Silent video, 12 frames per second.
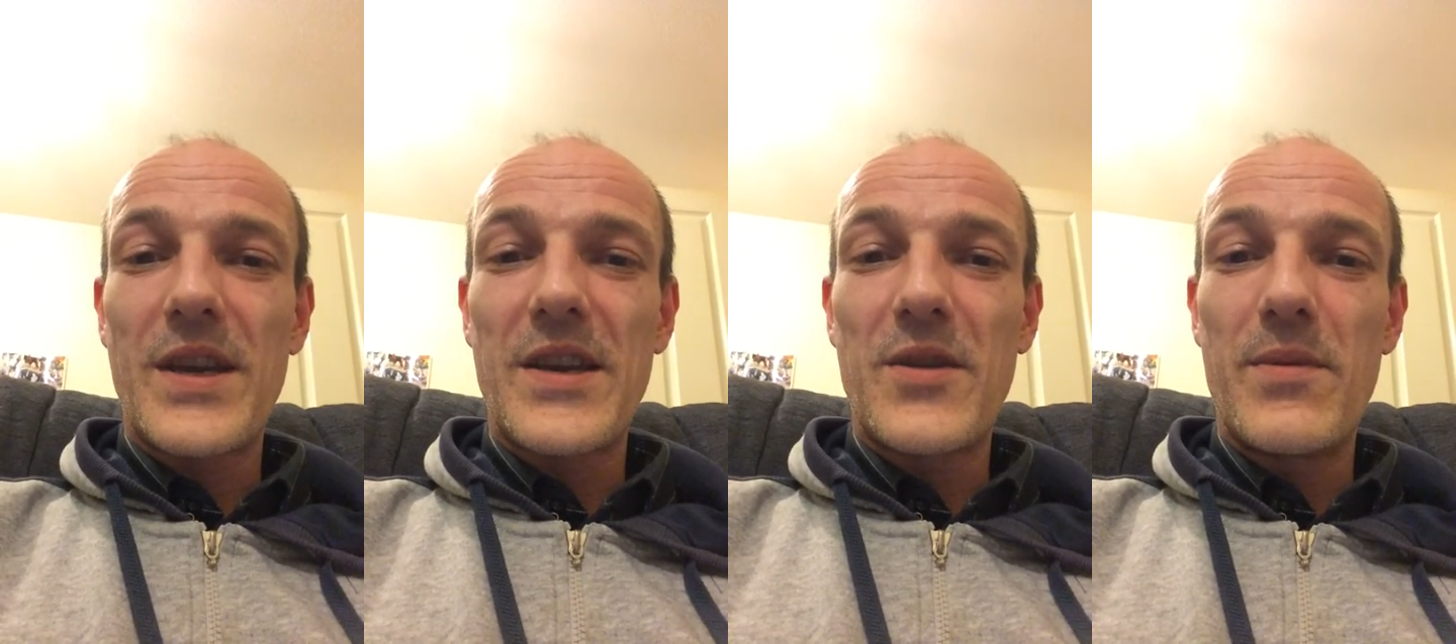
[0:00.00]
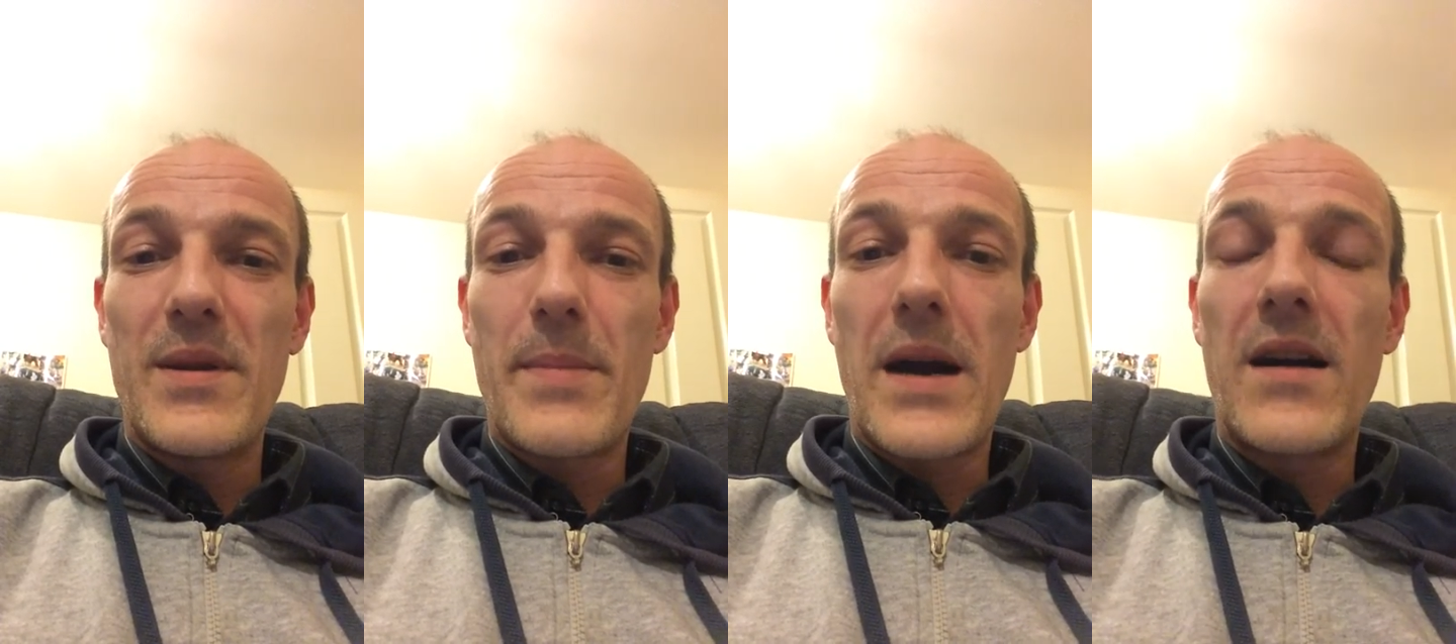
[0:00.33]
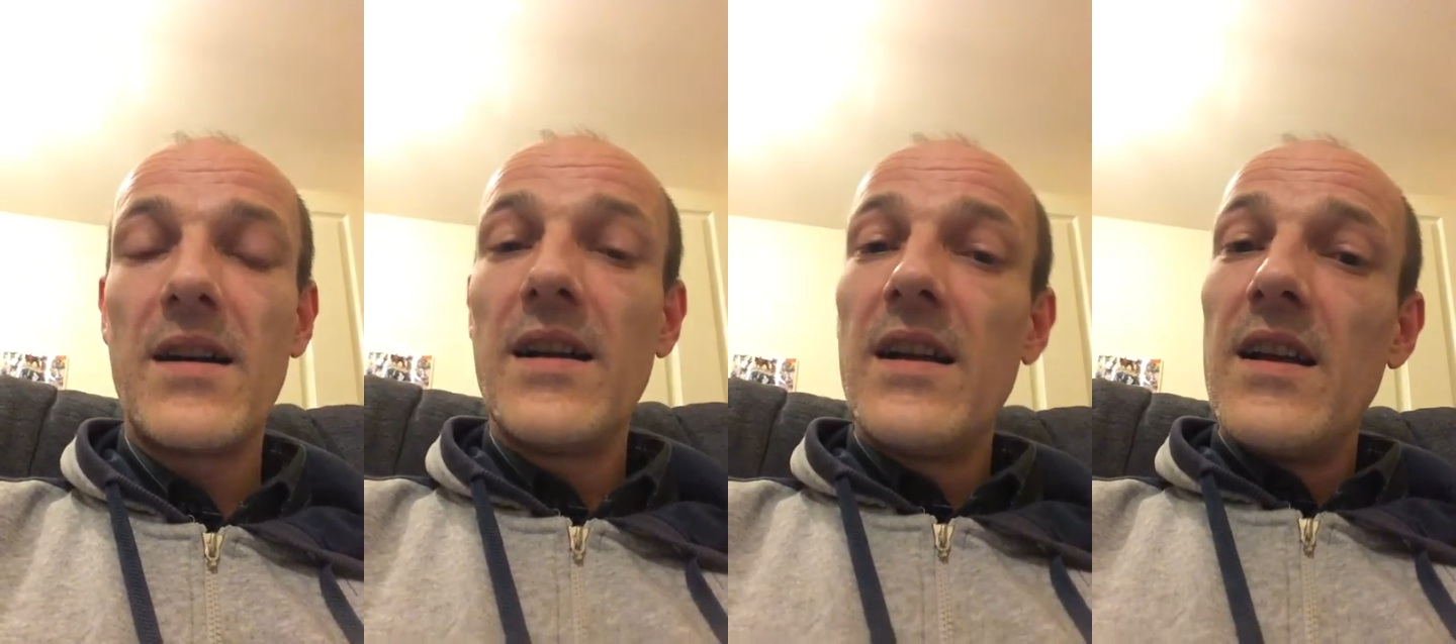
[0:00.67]
kick you in the butt.
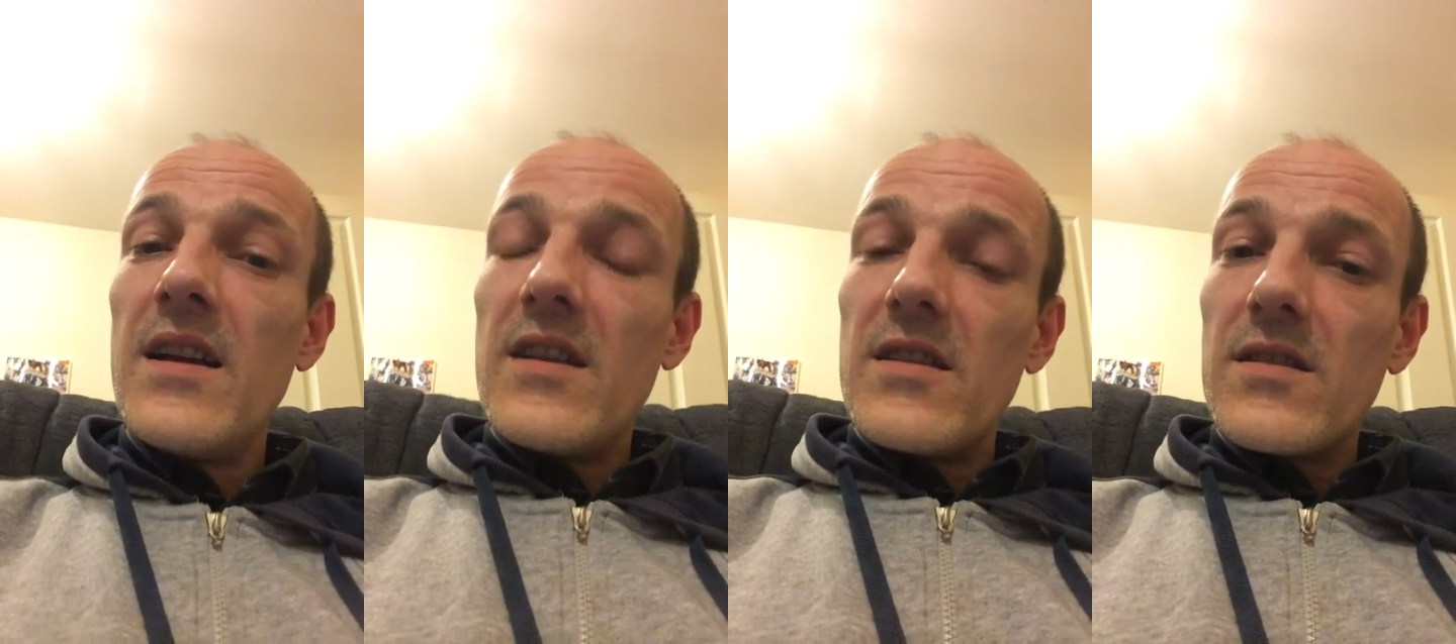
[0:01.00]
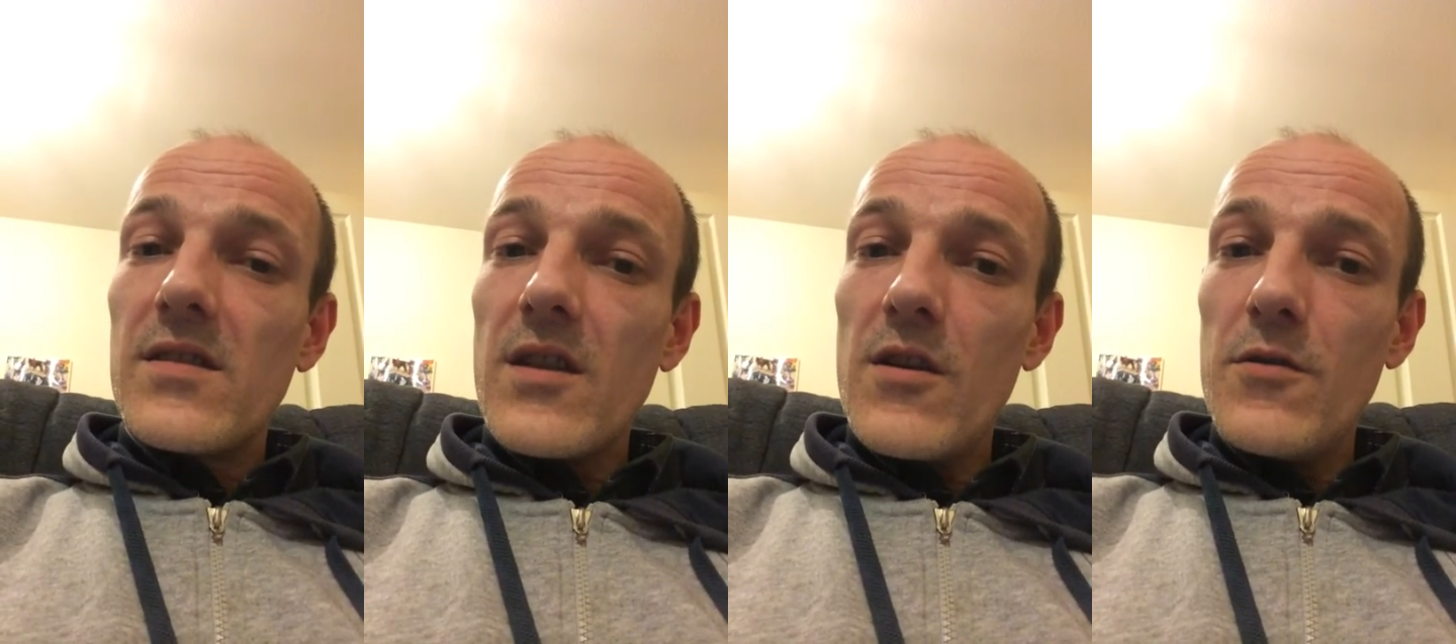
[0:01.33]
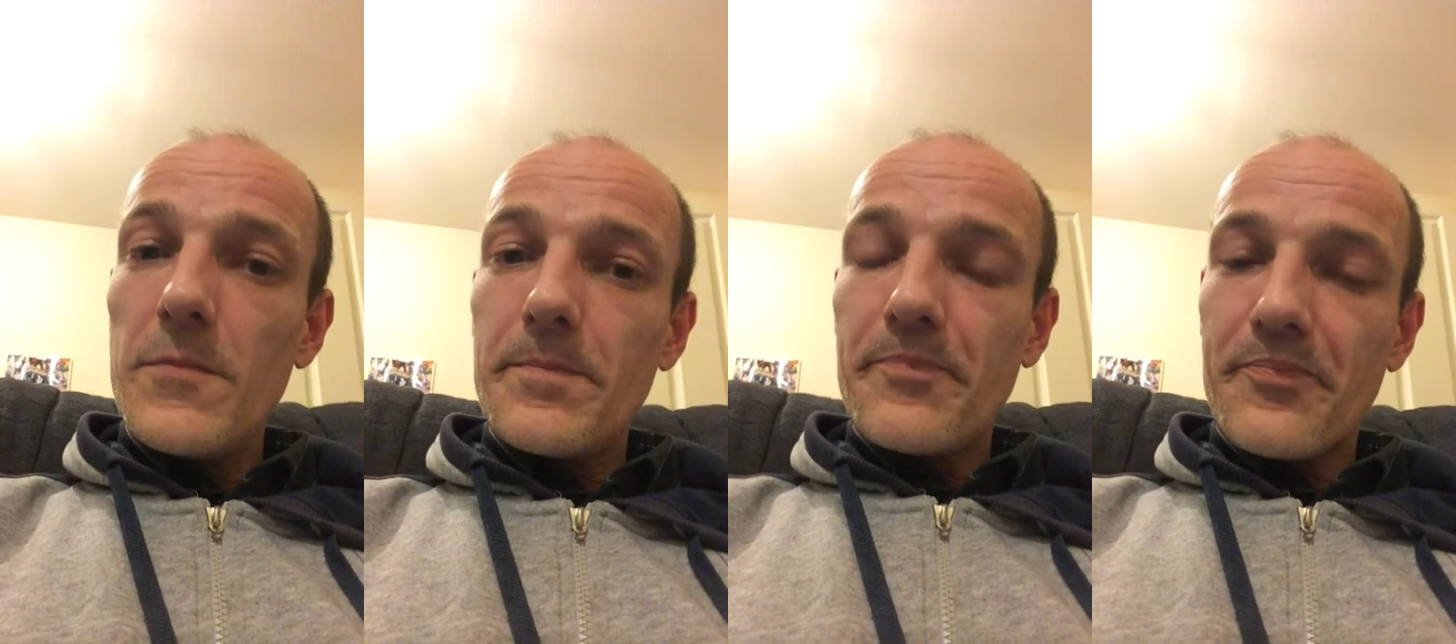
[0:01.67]
So